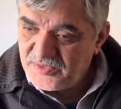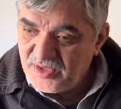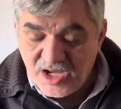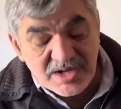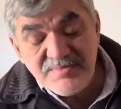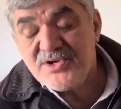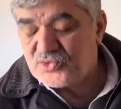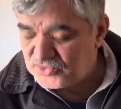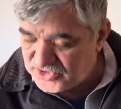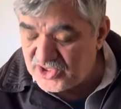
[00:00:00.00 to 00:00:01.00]
I may
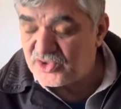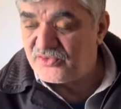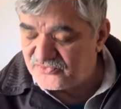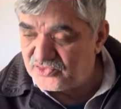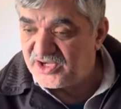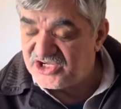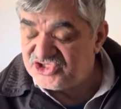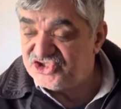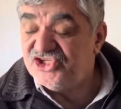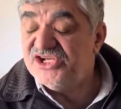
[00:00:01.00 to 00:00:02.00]
think of doing
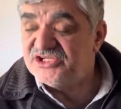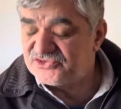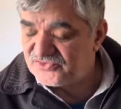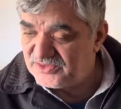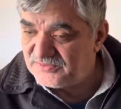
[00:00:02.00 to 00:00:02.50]
IgE as well.